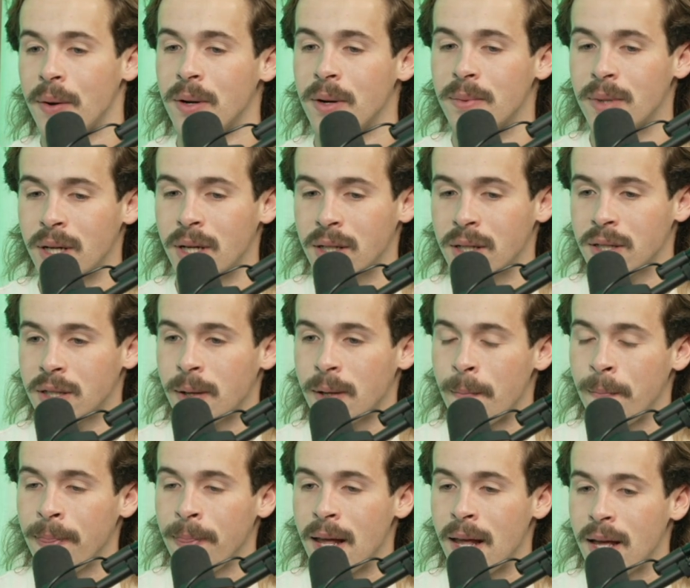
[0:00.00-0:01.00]
books
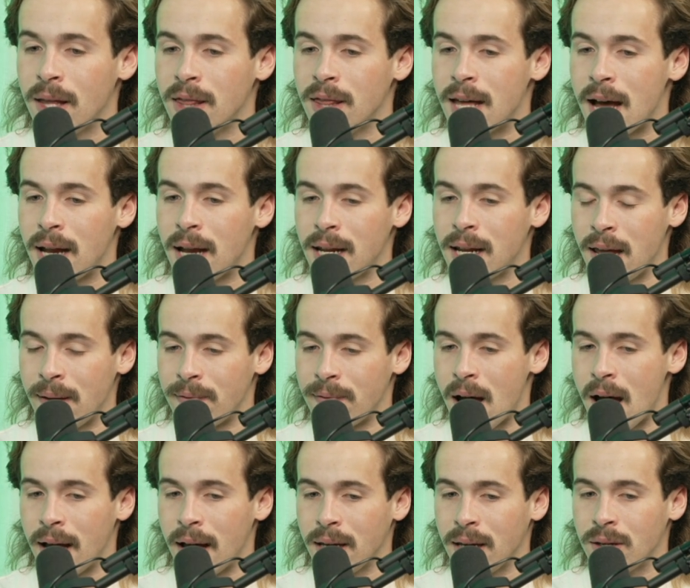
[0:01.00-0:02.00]
that if
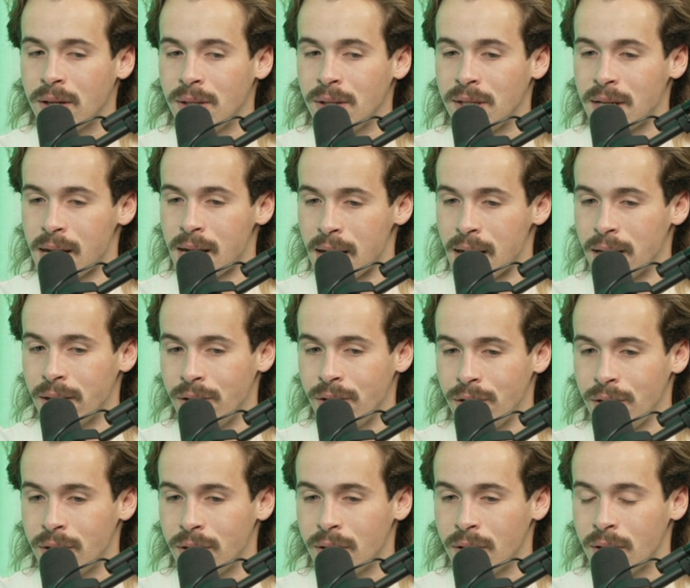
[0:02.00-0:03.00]
I could
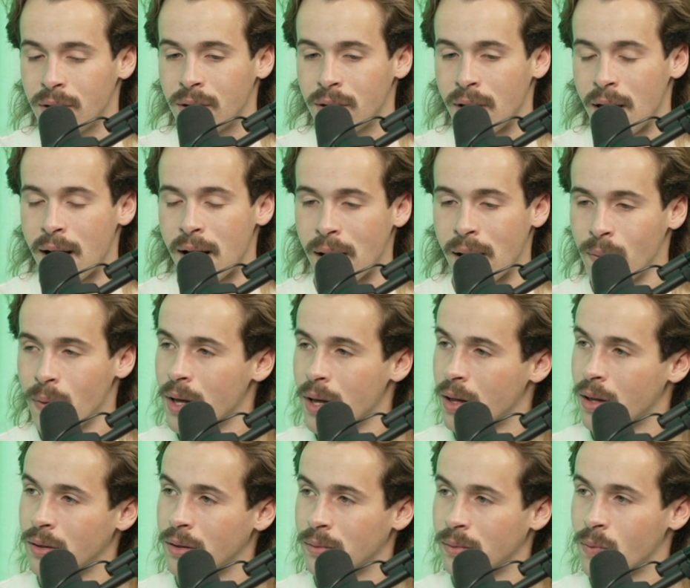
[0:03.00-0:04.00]
teach, and I
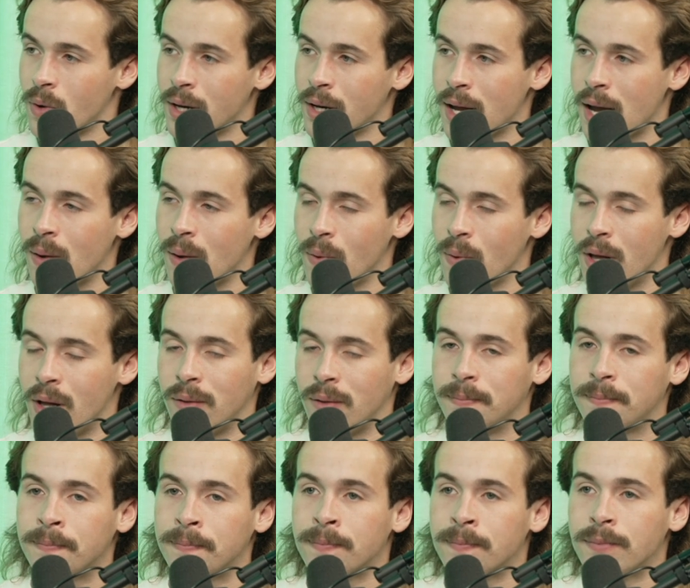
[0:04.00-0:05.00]
will, one day I will,
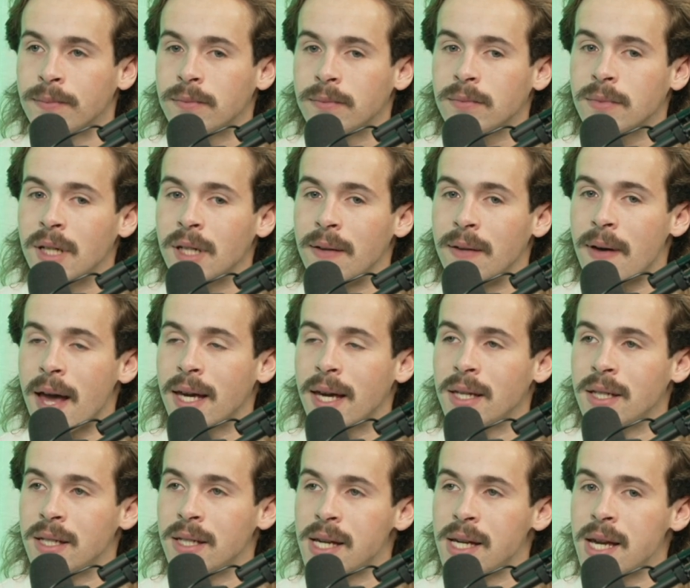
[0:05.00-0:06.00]
if I
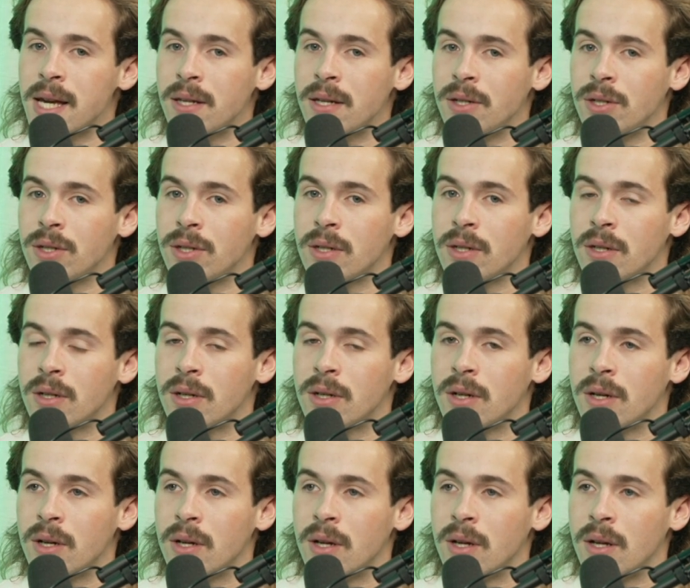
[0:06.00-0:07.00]
could teach
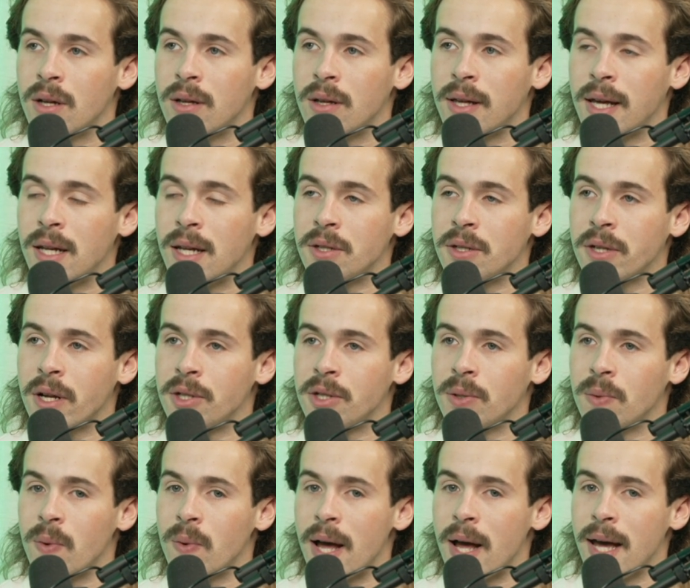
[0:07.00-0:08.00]
in such
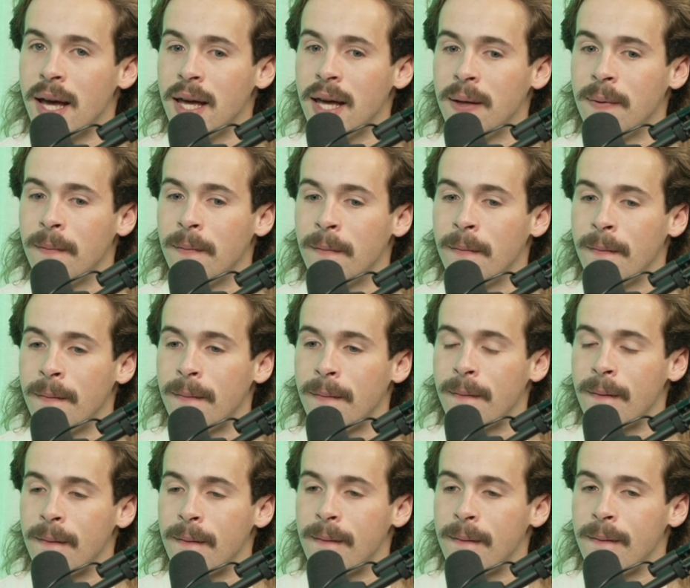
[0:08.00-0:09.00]
a way,
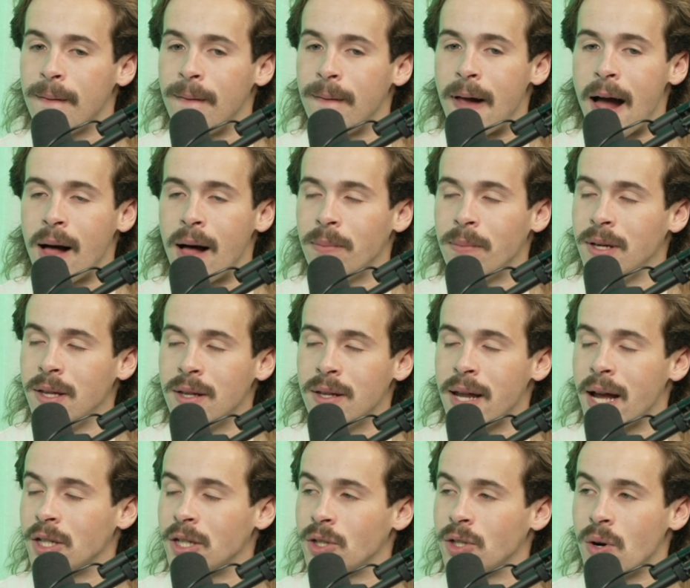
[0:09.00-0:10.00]
I'll be the
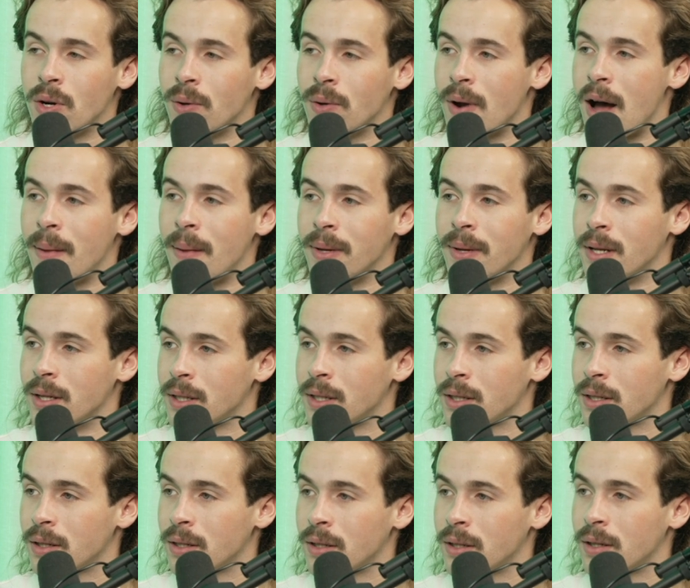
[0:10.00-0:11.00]
next Tony
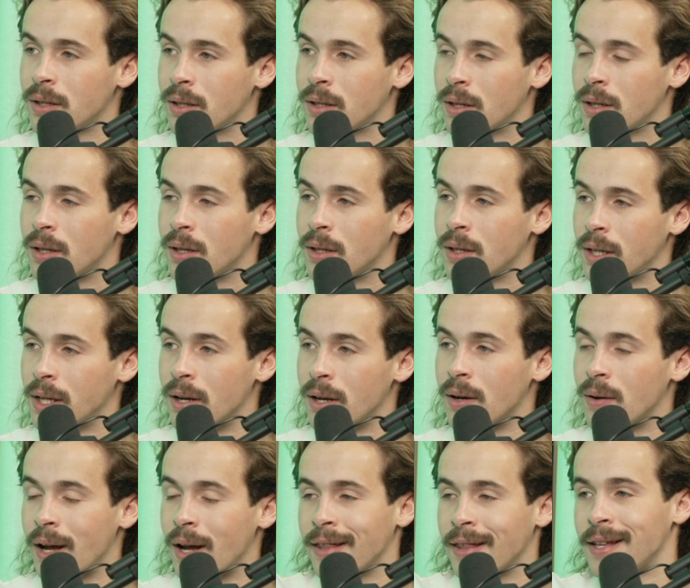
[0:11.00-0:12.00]
Robbins.
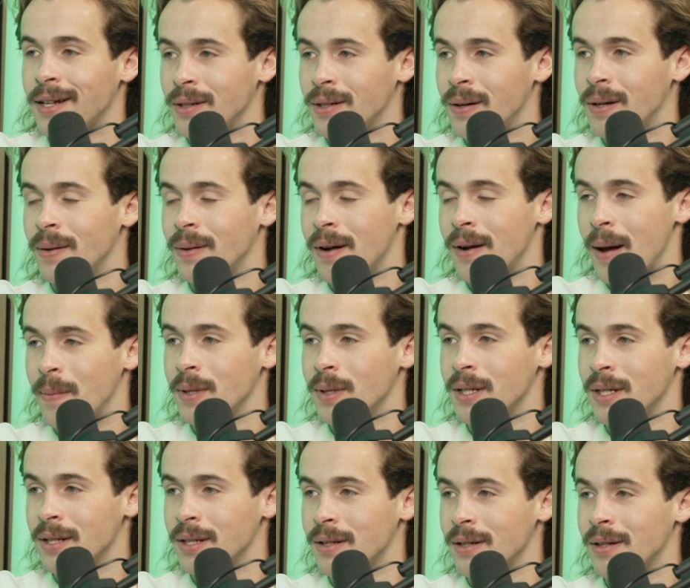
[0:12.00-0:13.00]
I think Tony Robbins
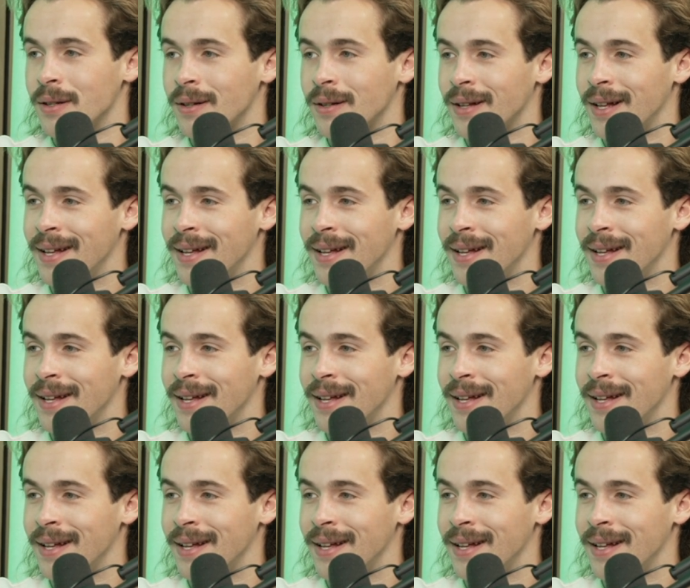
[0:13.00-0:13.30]
is a little